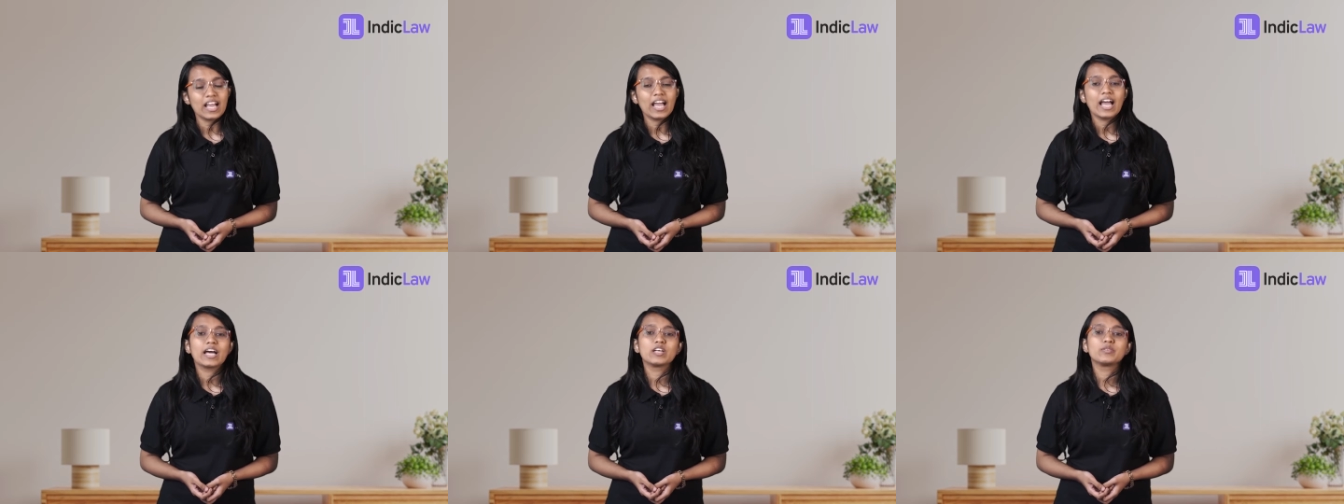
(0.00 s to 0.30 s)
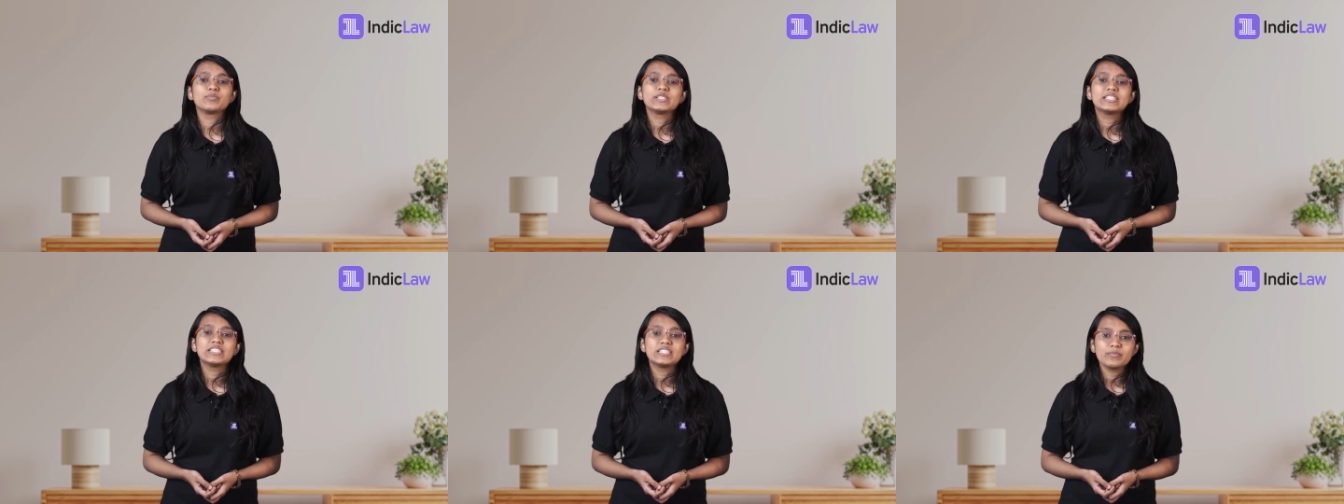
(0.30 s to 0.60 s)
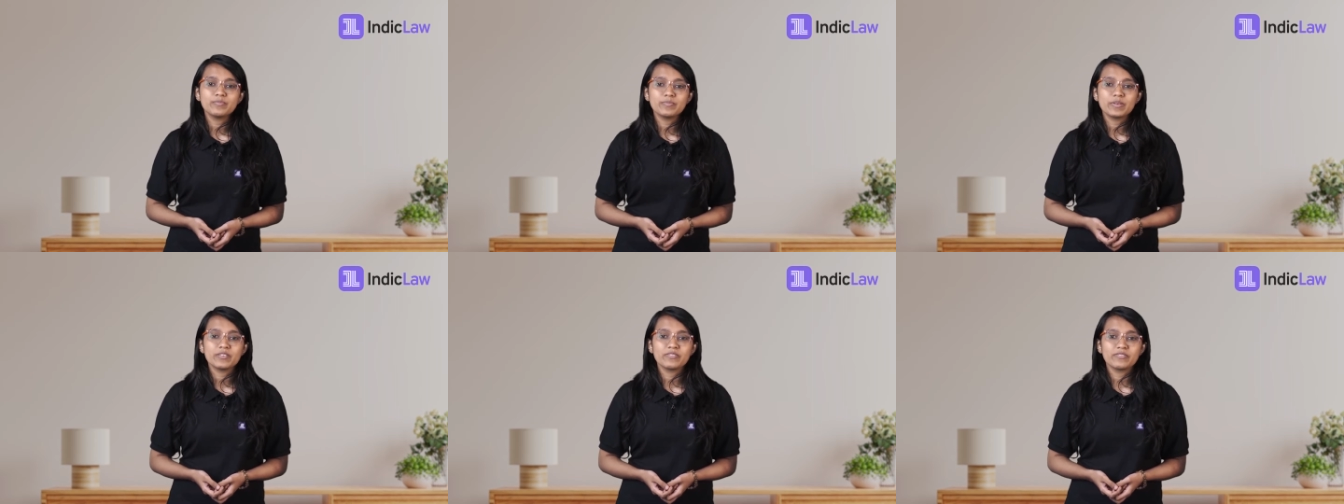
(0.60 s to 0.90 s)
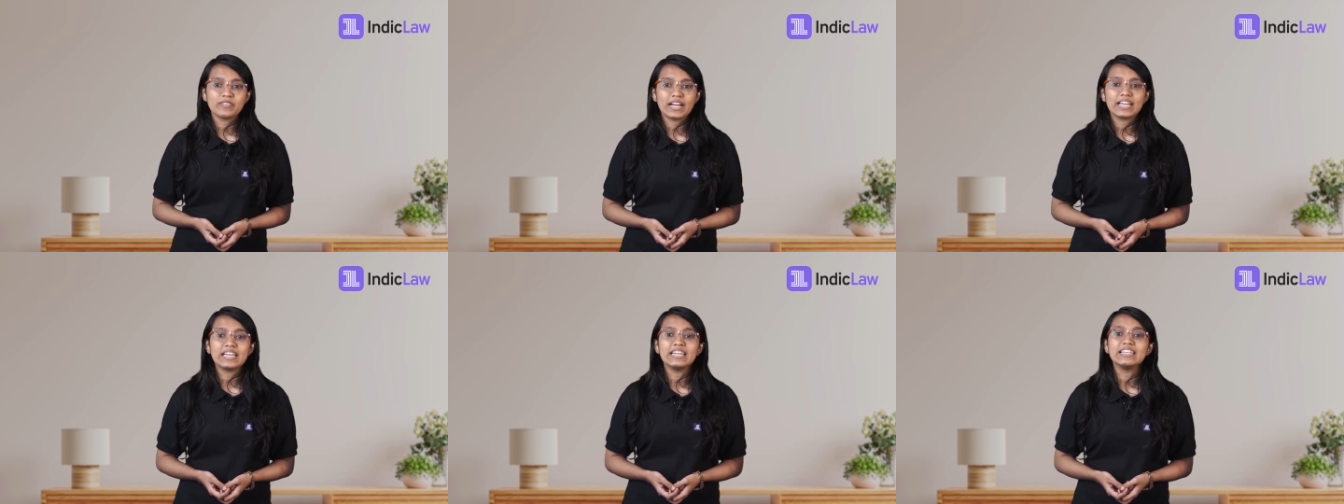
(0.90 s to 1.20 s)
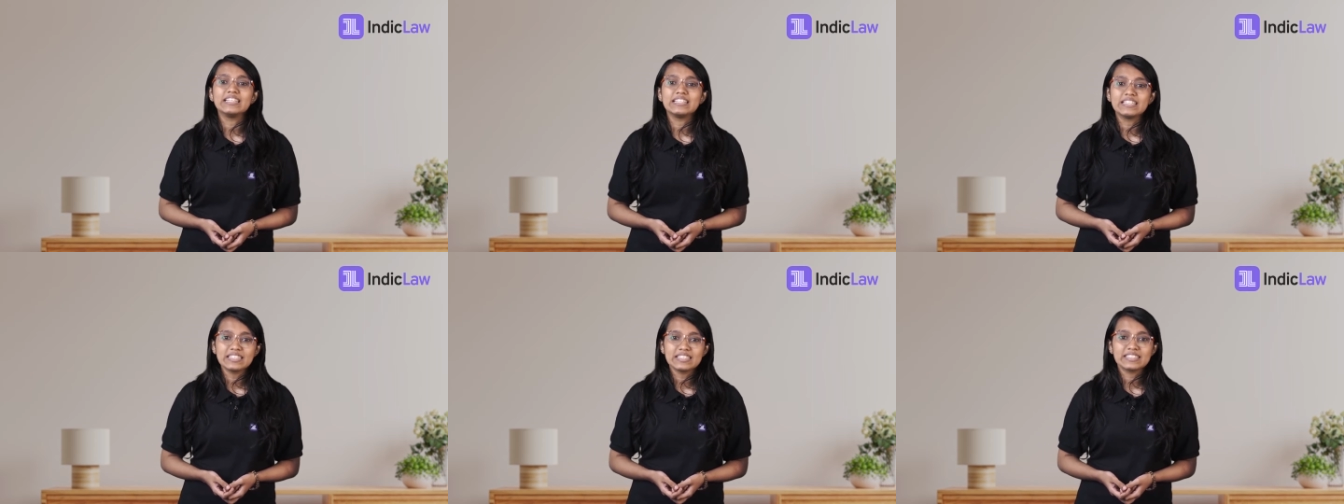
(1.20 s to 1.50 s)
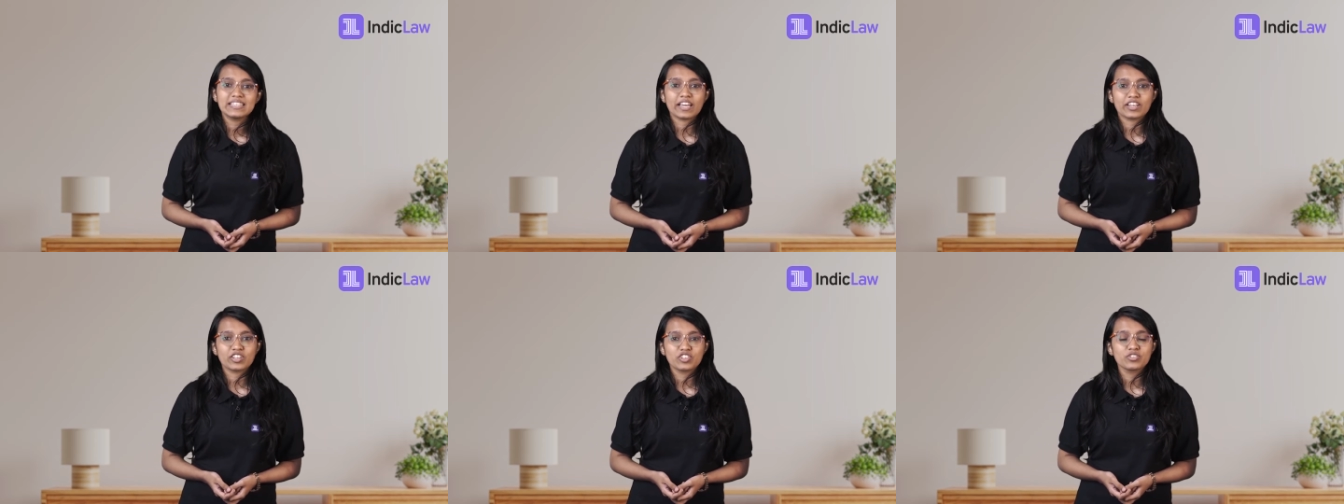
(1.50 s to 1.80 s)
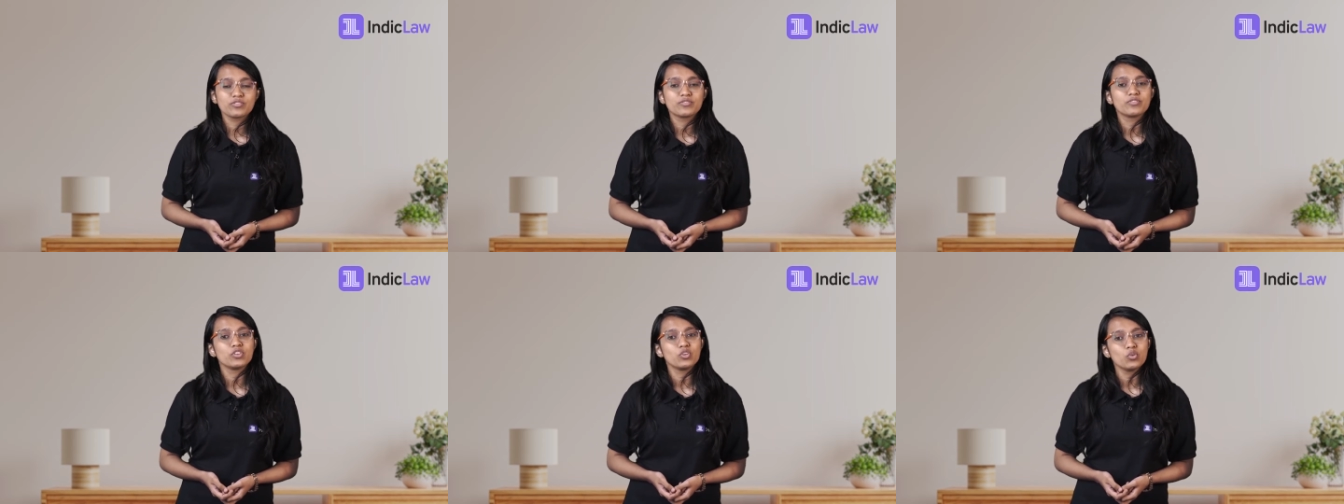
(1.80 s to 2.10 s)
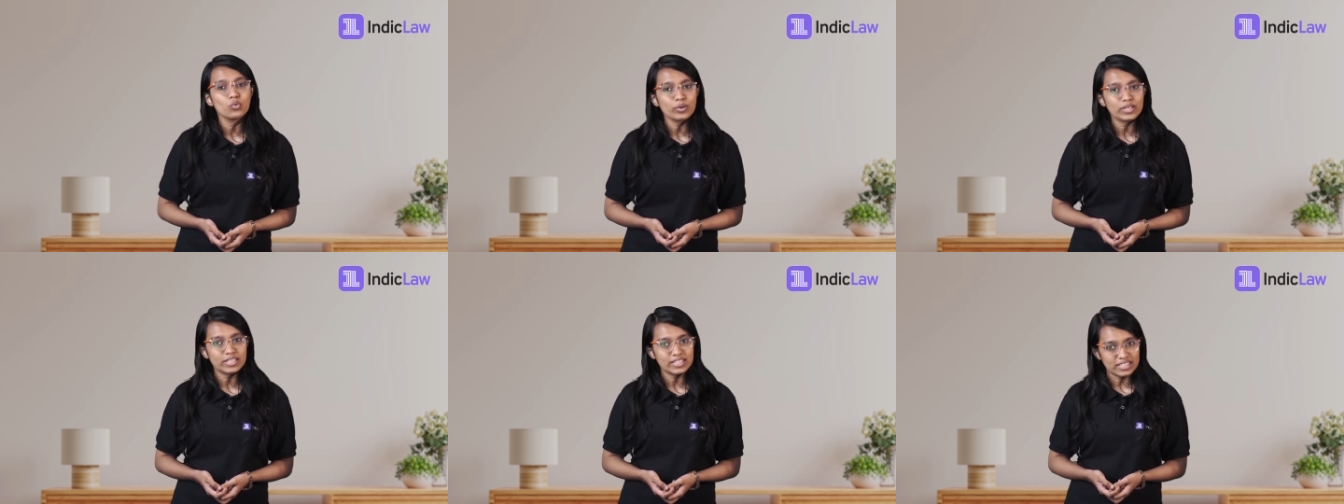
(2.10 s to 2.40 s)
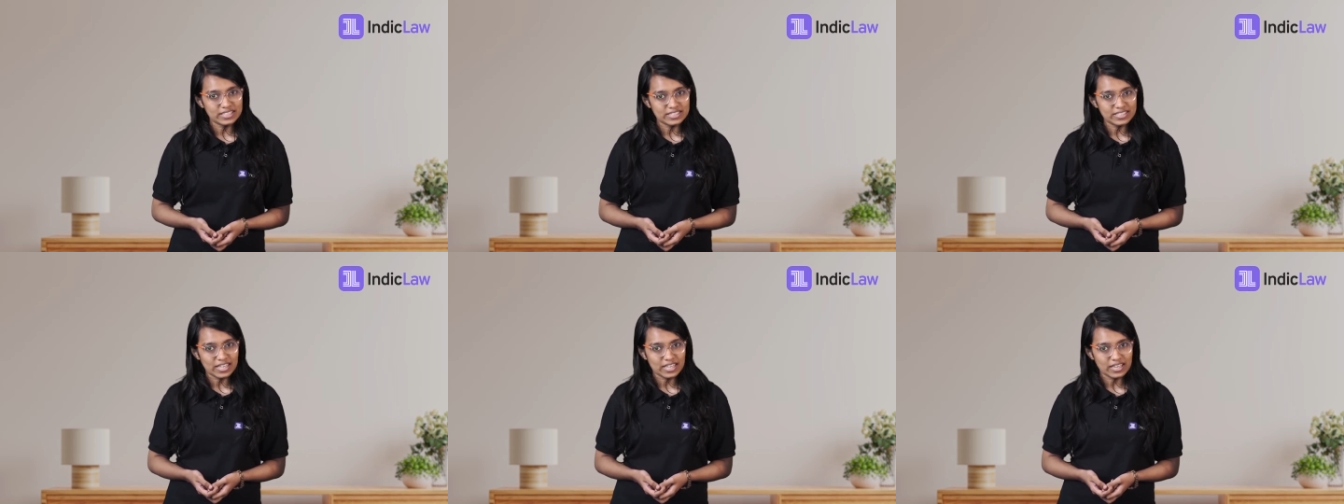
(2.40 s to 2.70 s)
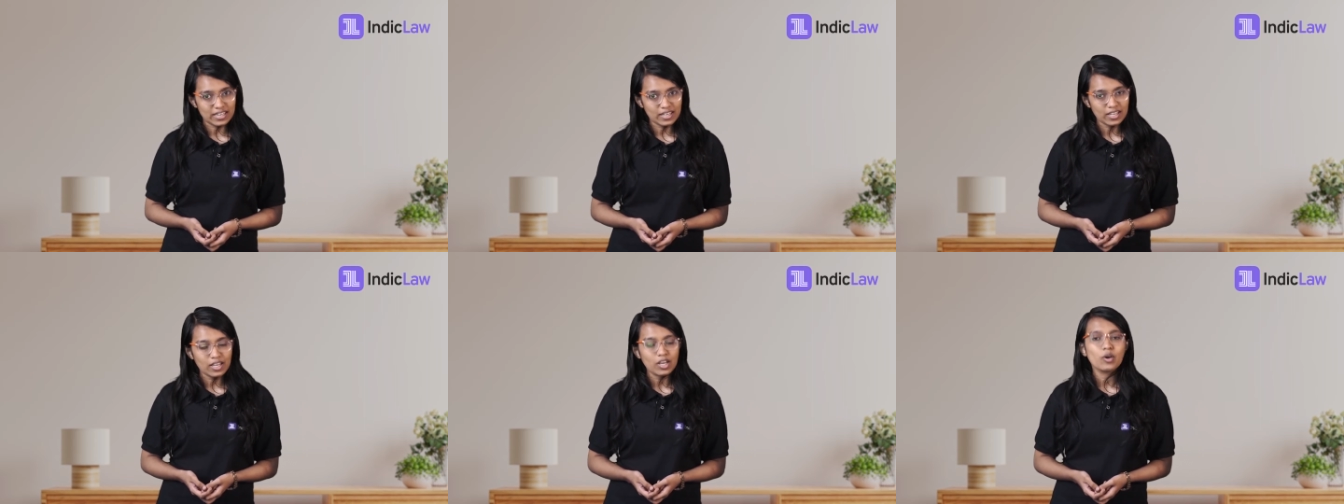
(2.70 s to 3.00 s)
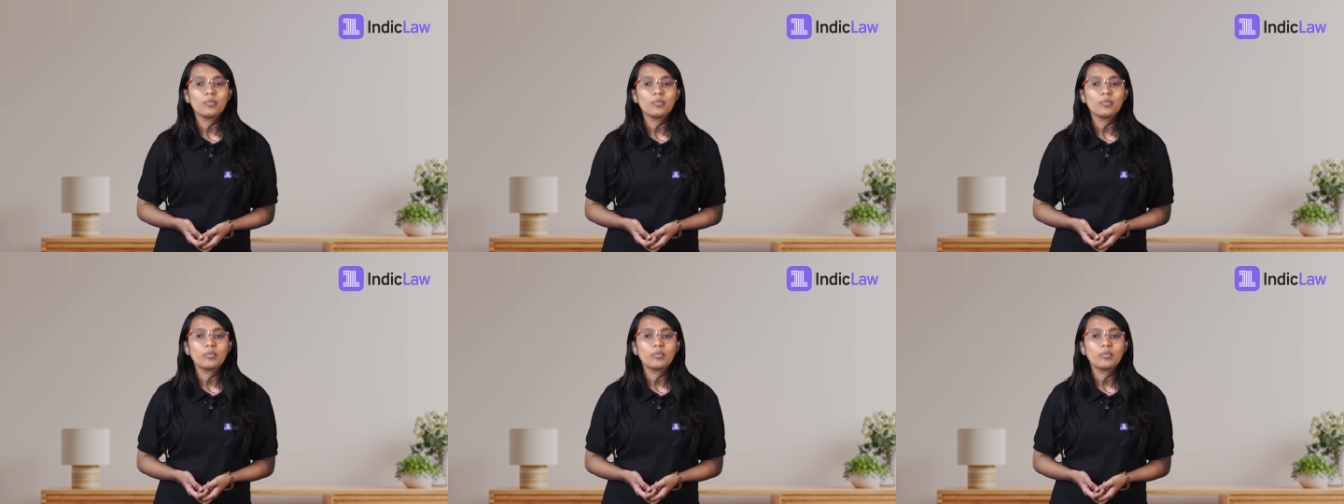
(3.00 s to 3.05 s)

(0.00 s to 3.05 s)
as we simplify this section for you in detail